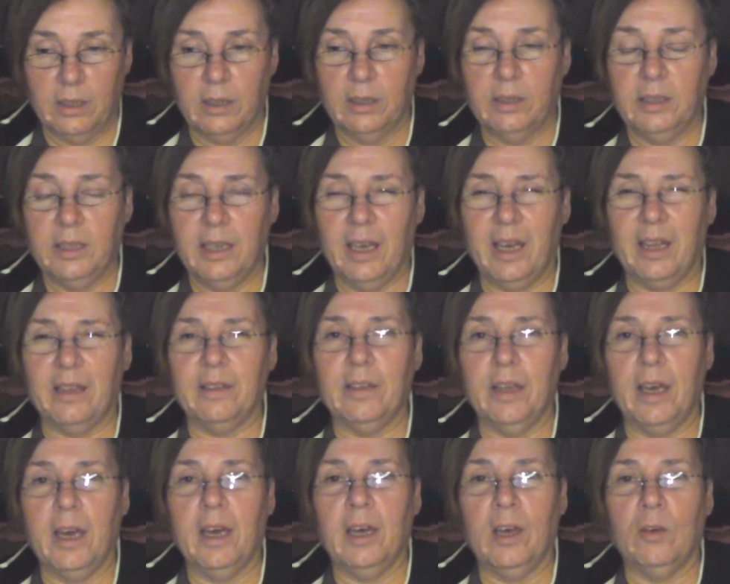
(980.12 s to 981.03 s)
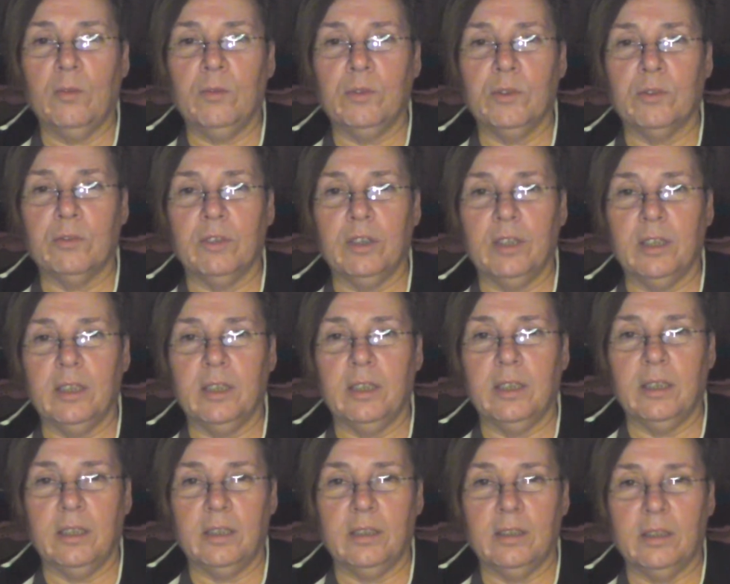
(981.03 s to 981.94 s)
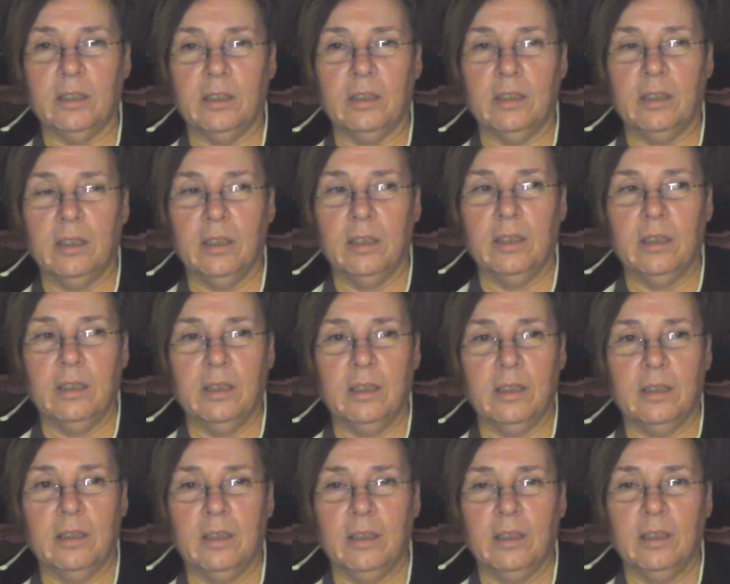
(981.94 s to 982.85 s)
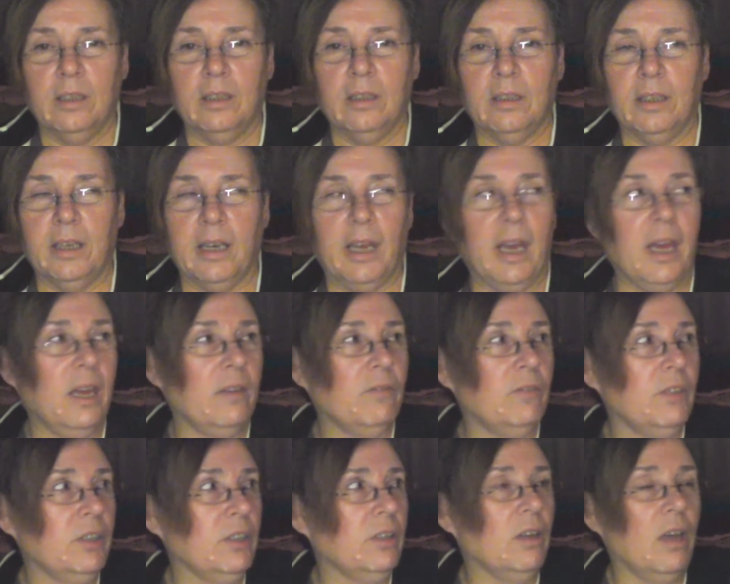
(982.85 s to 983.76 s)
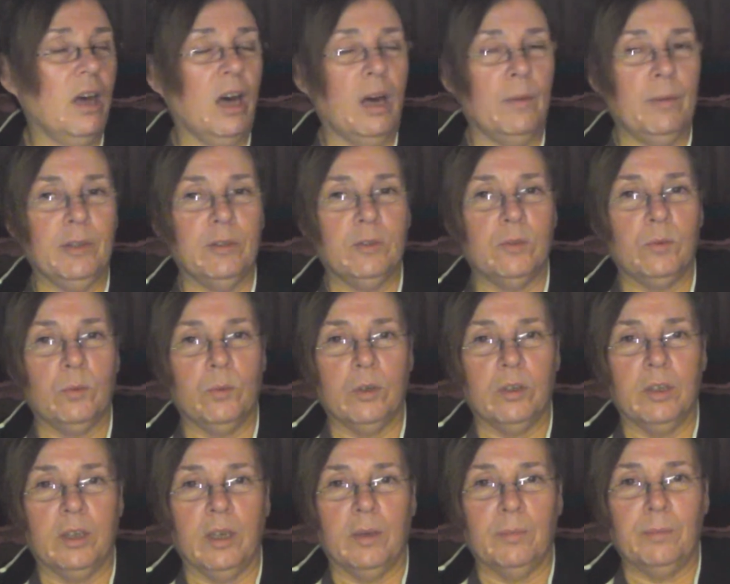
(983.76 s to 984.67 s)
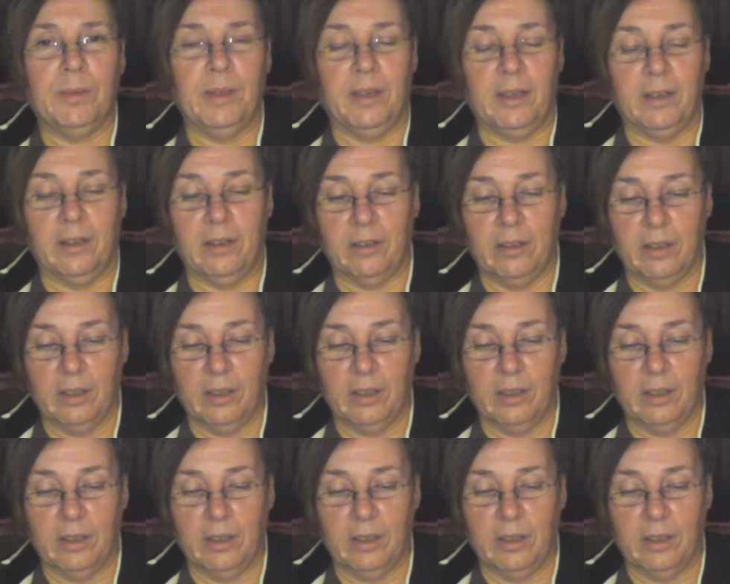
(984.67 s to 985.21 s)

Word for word: Yeah, the elves really, like, I have a little Hobbit sword up there,